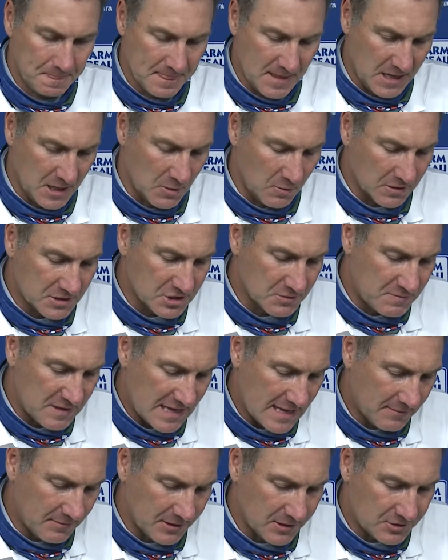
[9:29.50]
you know, to
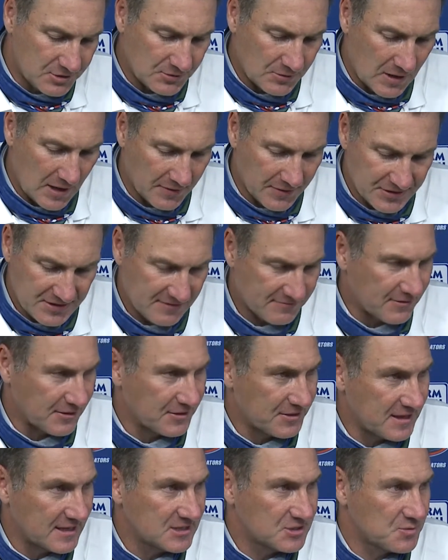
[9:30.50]
be able to do all the
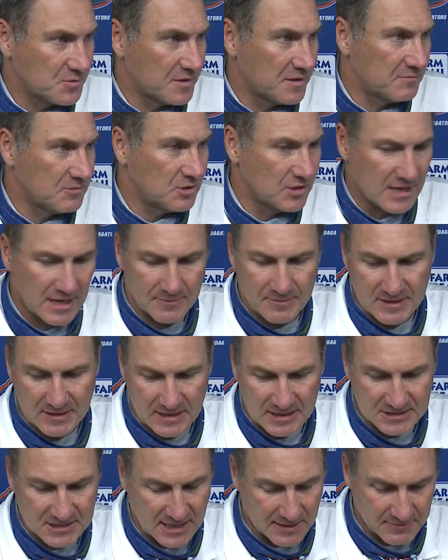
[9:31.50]
different things with him, he's got to
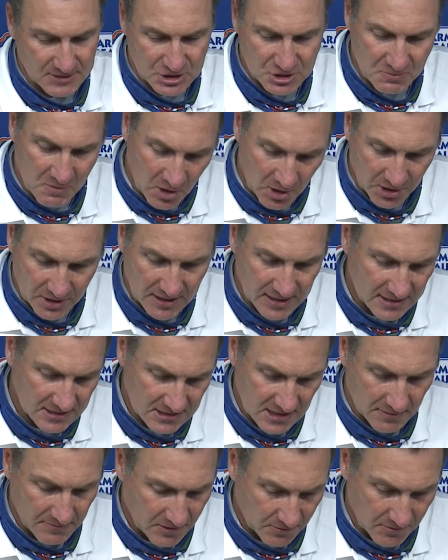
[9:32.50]
be smart, and he's
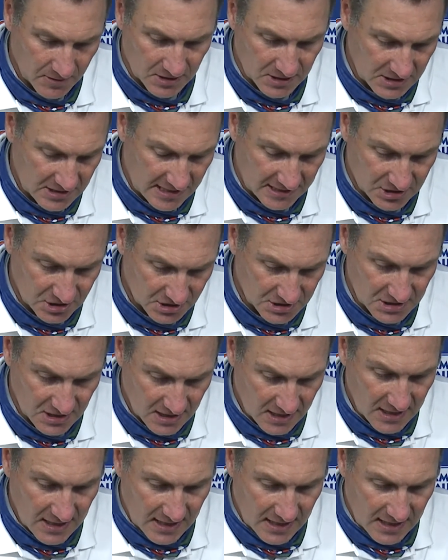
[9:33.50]
got to be really not just